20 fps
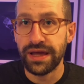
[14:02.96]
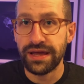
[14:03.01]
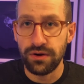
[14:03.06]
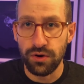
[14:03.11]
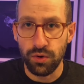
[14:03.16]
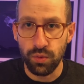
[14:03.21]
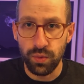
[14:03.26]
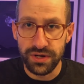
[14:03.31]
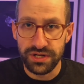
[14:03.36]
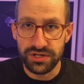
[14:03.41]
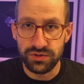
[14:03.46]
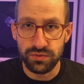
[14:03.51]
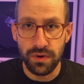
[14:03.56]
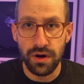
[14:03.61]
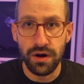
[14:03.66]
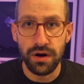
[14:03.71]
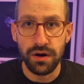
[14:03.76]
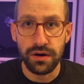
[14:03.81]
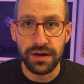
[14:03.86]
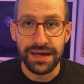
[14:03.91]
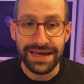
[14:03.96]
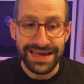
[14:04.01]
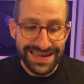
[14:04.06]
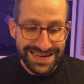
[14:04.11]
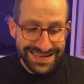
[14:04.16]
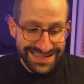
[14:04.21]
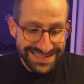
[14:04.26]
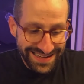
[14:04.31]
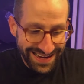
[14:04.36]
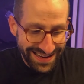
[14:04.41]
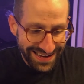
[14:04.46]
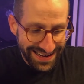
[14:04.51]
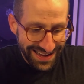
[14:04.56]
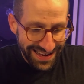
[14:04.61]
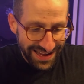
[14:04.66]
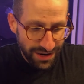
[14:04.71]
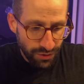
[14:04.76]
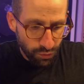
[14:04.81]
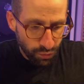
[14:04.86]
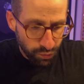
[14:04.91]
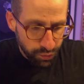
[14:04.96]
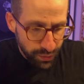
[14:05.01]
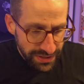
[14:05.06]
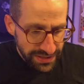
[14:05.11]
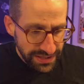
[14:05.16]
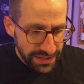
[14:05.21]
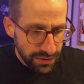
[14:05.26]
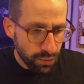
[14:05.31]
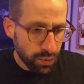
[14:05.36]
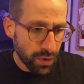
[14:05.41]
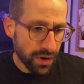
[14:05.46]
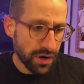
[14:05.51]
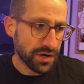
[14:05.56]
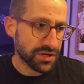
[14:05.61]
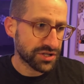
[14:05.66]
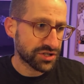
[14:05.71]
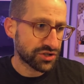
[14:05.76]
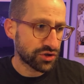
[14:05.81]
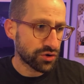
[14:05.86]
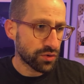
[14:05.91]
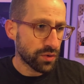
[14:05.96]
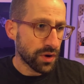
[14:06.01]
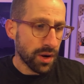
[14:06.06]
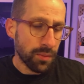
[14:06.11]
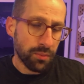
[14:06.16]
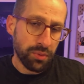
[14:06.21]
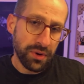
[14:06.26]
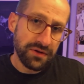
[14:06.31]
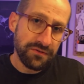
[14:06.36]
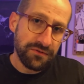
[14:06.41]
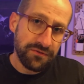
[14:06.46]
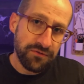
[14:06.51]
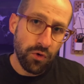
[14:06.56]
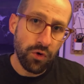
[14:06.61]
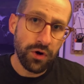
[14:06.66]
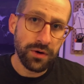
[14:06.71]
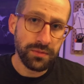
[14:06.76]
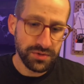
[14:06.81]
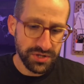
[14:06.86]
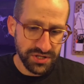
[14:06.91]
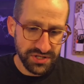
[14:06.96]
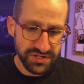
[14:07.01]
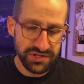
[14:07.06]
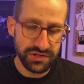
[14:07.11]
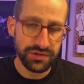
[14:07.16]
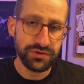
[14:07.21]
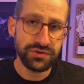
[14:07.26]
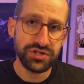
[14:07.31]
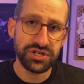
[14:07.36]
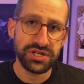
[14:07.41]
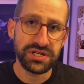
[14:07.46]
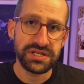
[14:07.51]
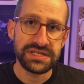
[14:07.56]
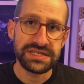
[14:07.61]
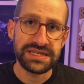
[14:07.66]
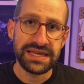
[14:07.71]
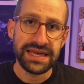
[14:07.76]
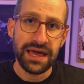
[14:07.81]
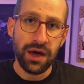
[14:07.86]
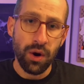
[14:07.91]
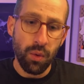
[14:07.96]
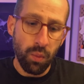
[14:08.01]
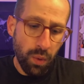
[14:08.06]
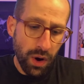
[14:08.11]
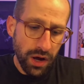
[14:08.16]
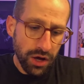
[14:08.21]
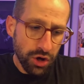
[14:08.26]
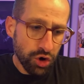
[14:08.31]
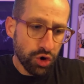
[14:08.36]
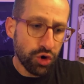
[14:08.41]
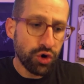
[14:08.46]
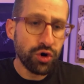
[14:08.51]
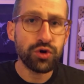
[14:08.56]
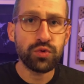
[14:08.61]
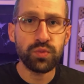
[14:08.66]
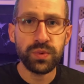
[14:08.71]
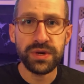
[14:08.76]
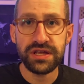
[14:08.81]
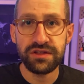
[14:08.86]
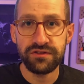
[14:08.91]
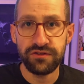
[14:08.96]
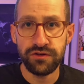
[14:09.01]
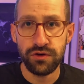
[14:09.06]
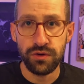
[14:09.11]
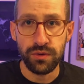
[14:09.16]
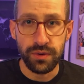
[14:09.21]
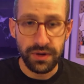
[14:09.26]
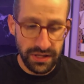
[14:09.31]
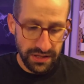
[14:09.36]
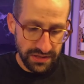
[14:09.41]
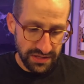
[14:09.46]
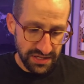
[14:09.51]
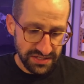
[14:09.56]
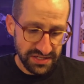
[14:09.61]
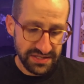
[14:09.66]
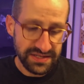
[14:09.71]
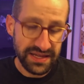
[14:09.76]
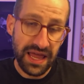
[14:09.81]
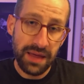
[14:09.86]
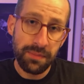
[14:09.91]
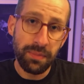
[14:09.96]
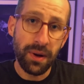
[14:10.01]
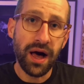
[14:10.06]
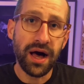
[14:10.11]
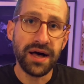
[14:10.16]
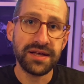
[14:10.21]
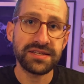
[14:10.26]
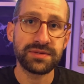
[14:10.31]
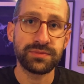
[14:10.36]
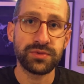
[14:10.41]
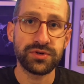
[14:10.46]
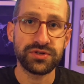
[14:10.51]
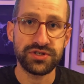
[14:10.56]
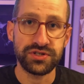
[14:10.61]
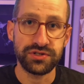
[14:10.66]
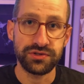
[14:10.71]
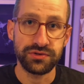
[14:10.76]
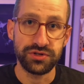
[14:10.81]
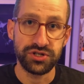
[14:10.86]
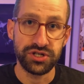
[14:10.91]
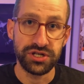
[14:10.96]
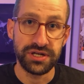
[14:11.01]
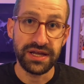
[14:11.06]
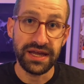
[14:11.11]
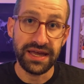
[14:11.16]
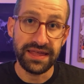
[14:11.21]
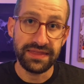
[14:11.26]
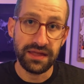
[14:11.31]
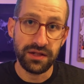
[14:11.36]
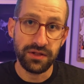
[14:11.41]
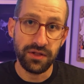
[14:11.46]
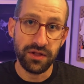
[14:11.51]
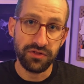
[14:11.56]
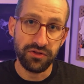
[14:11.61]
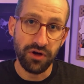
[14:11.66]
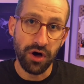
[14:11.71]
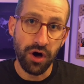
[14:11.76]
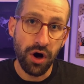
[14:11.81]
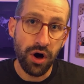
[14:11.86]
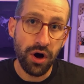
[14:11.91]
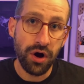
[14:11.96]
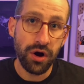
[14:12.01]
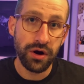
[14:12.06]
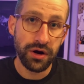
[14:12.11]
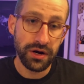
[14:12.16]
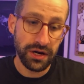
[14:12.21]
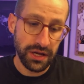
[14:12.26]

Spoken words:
or what is wrong. Design really works to bring form to solutions. What could we do? This is a possible solution, and then the hard